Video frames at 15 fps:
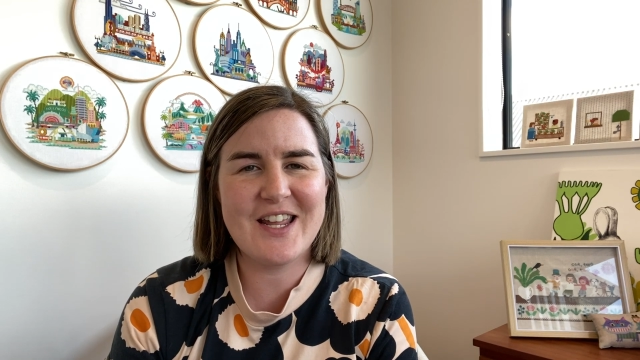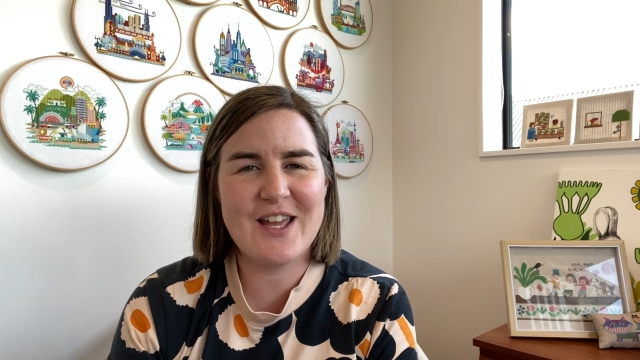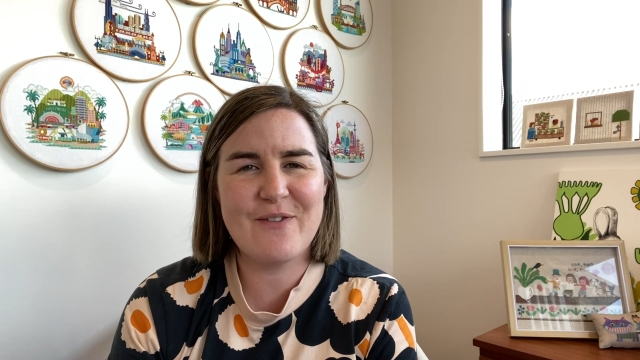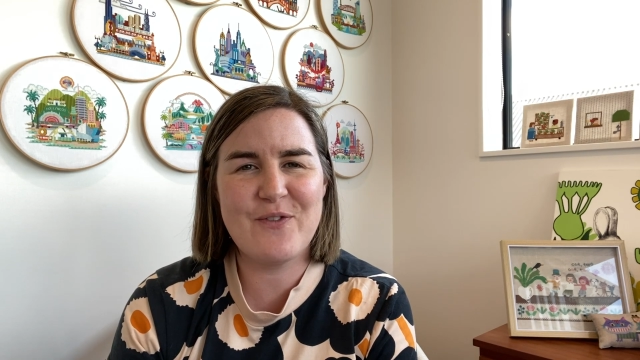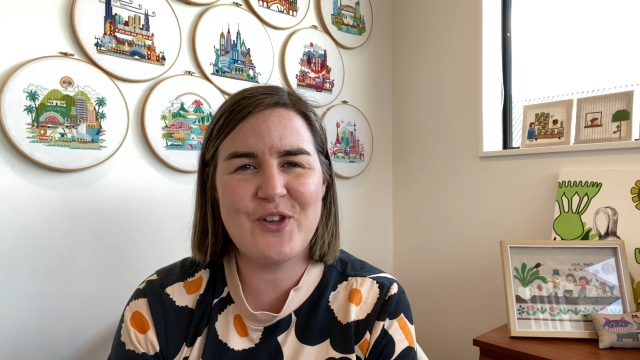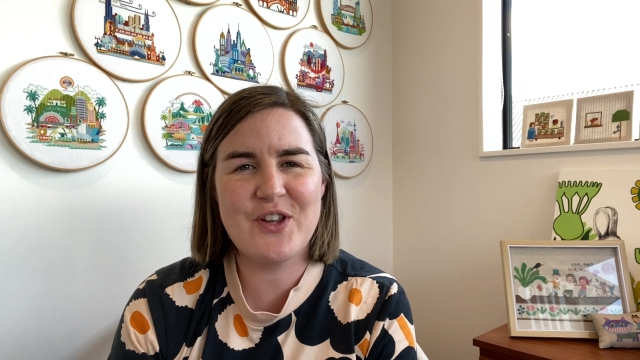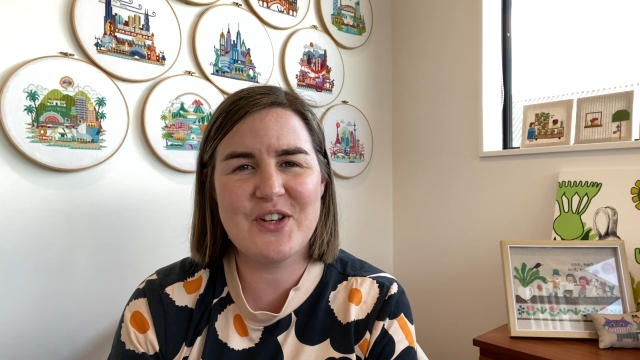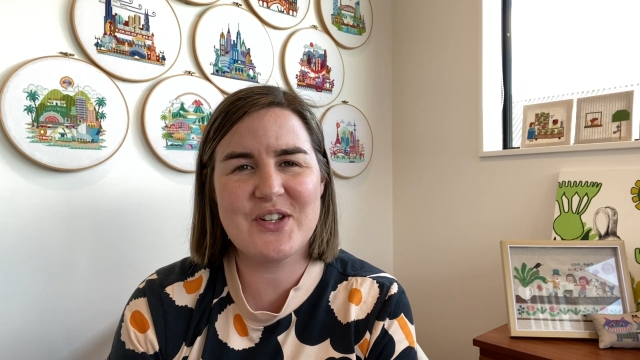If
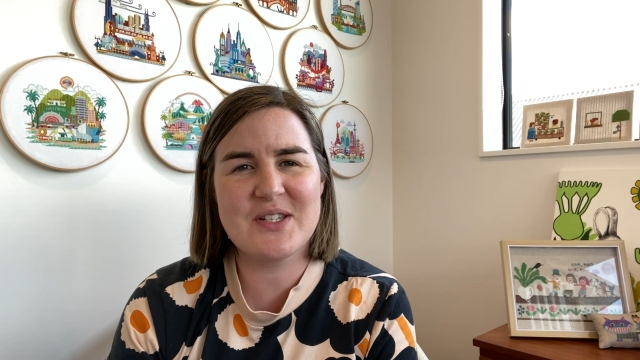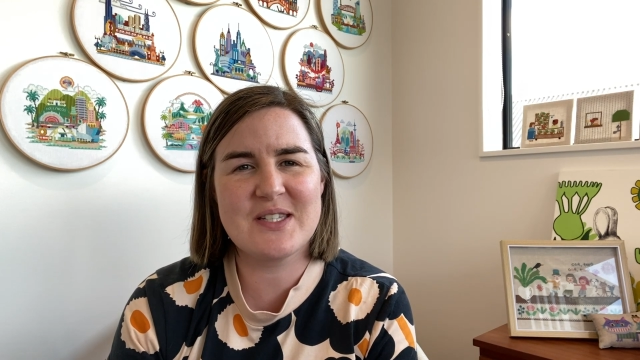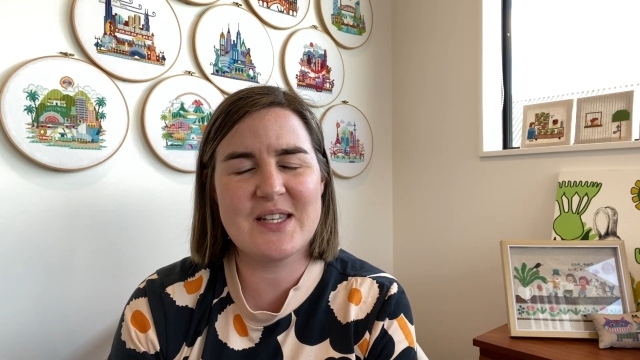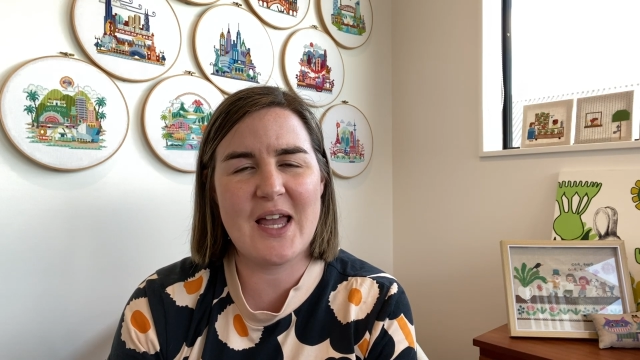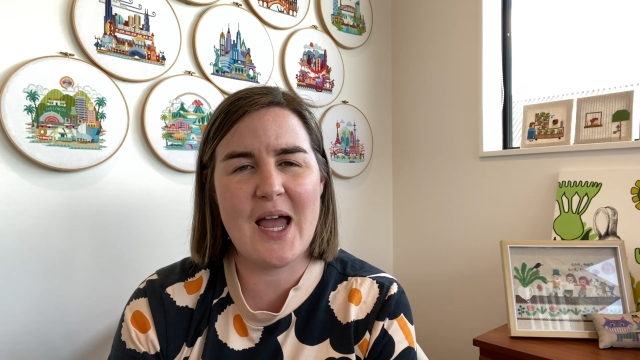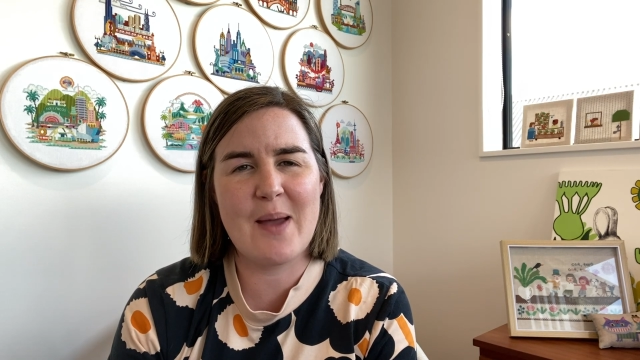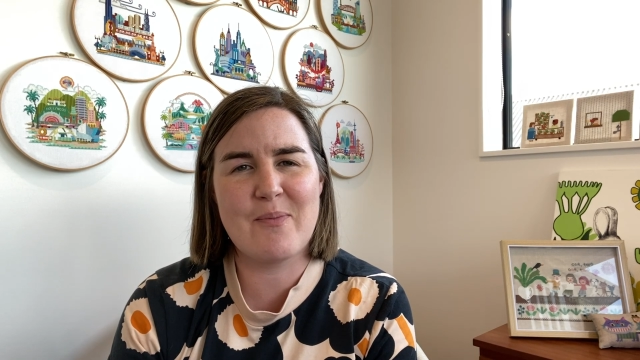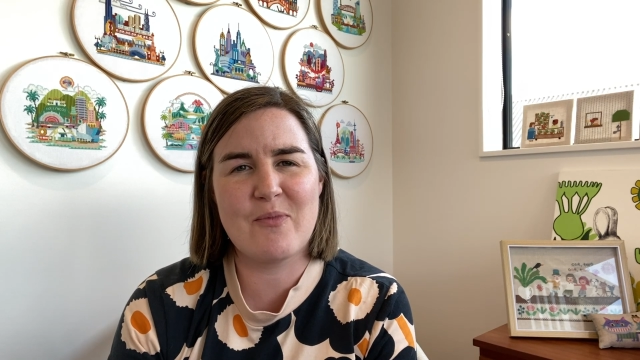you can just,
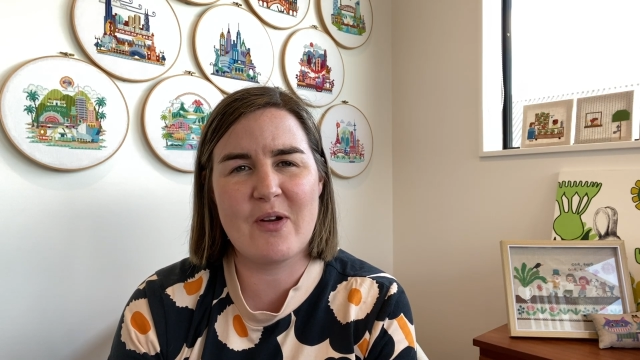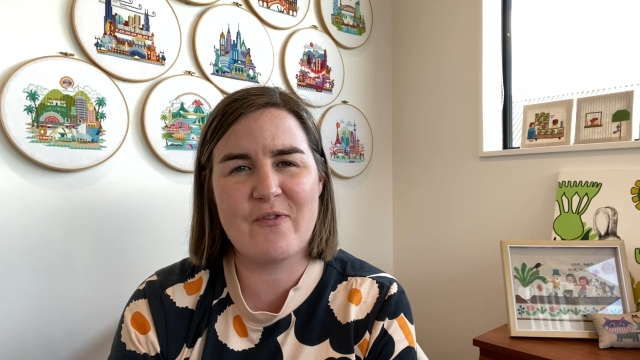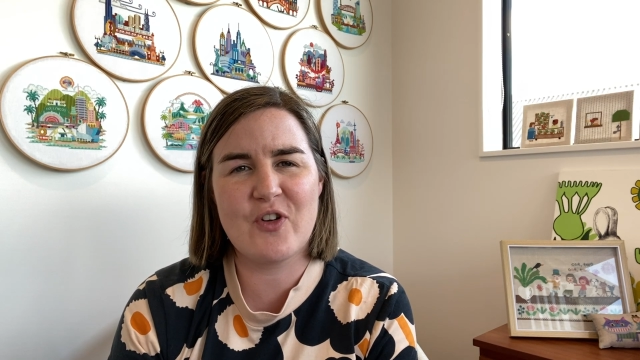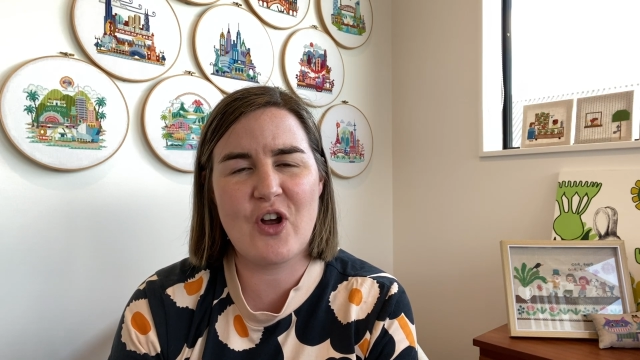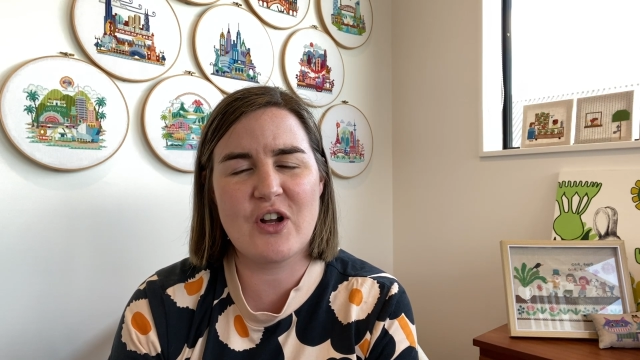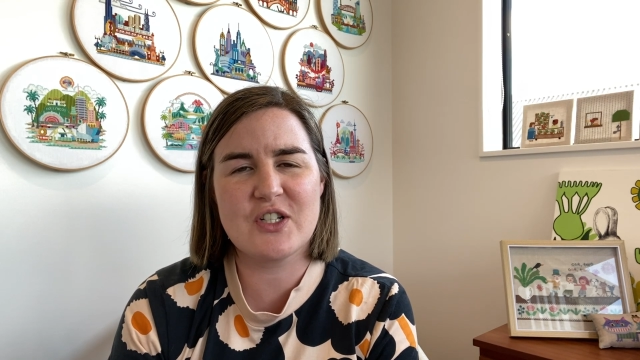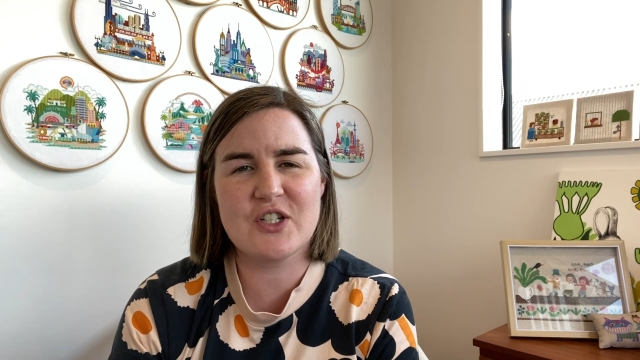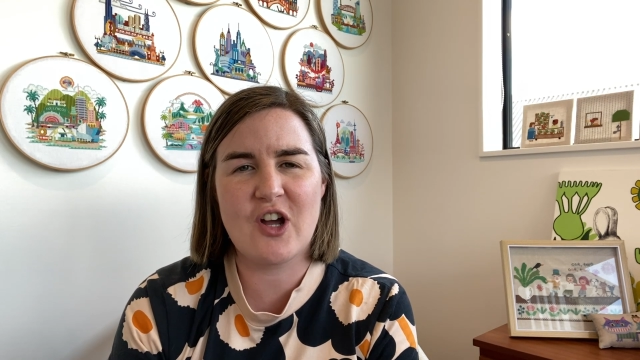I
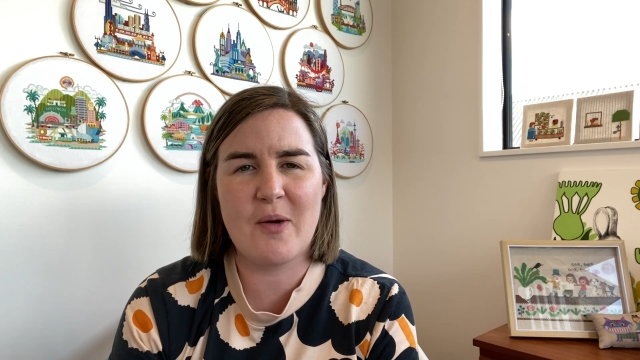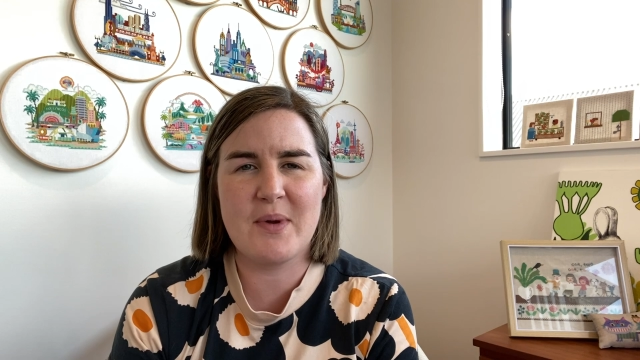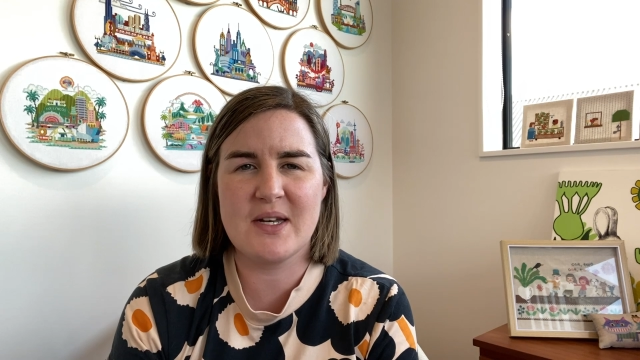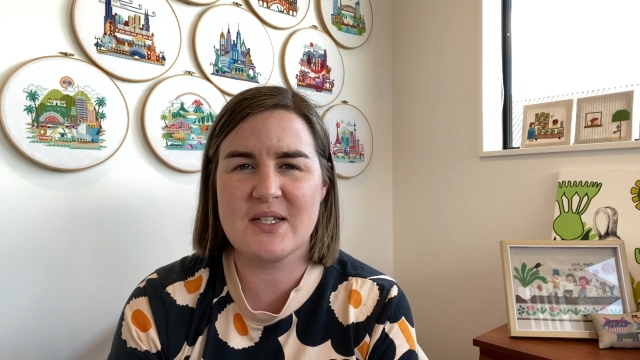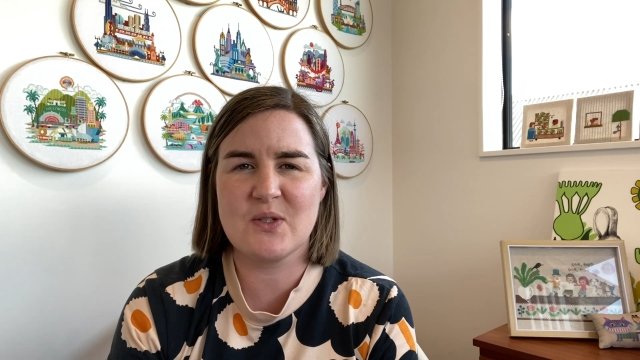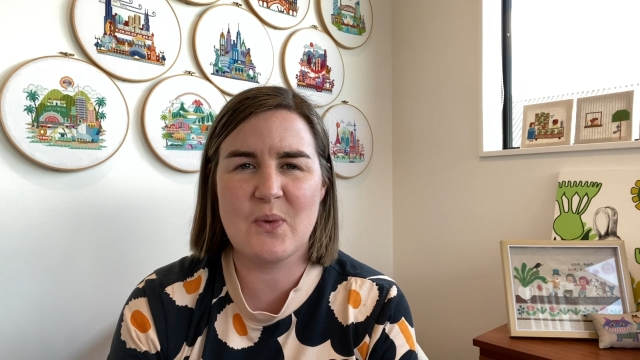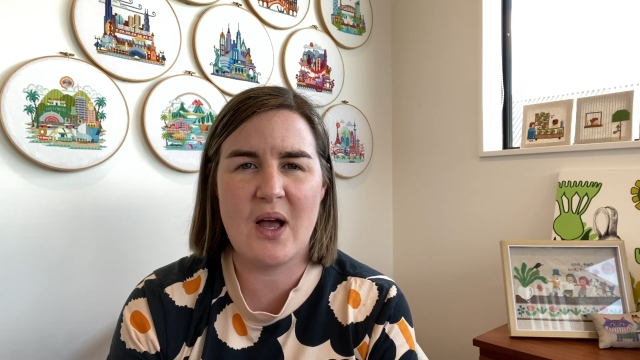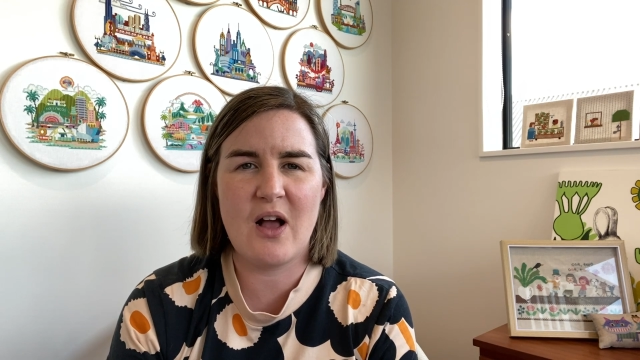forgot to comment
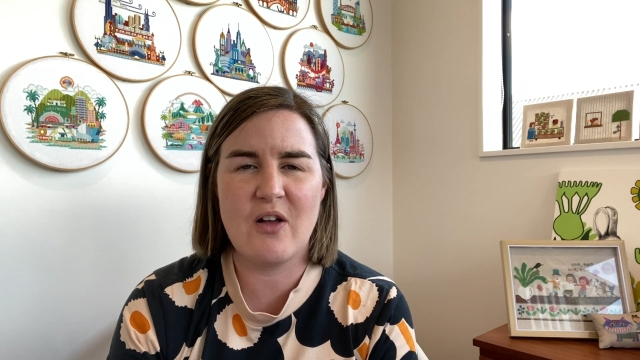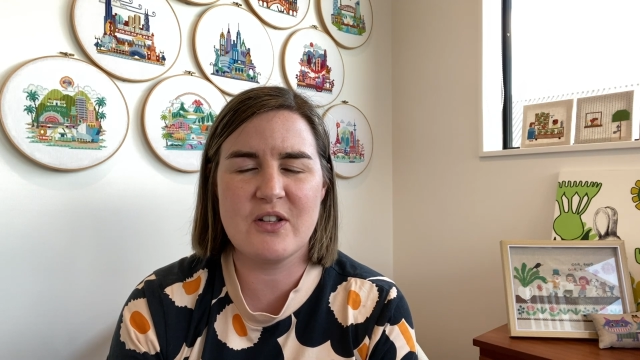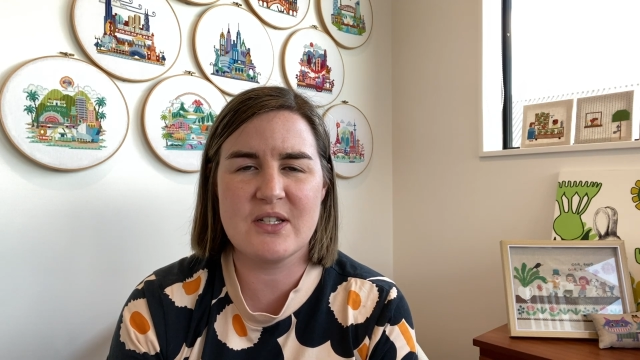as well,